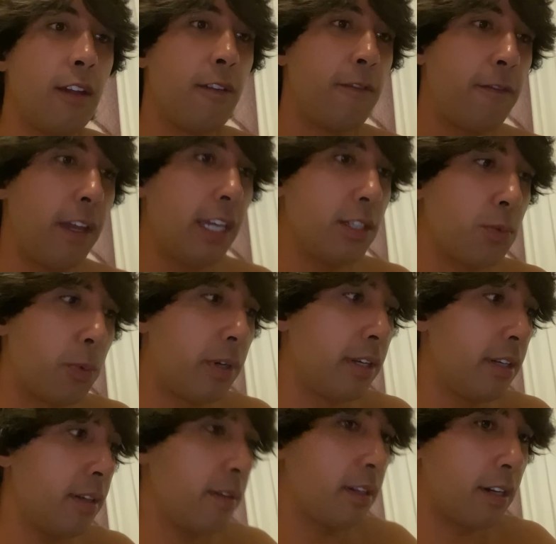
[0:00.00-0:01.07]
Phase
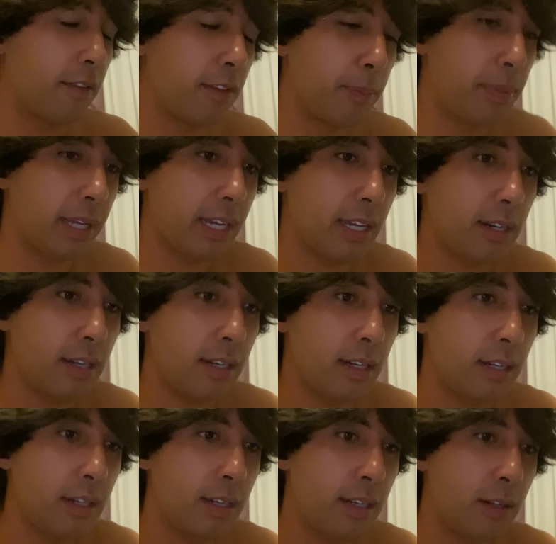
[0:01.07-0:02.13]
1 of the plan
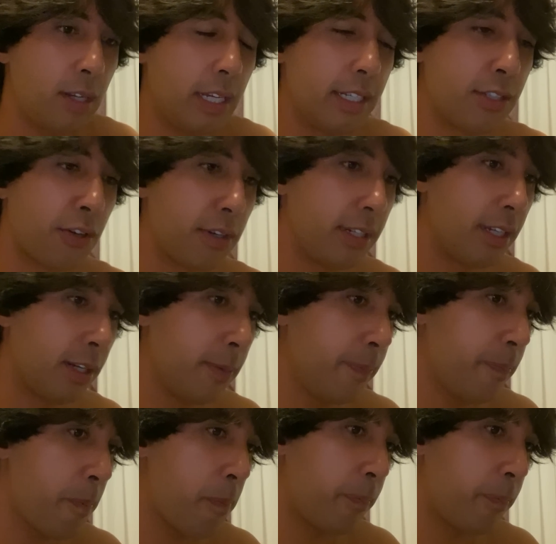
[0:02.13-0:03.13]
is already done,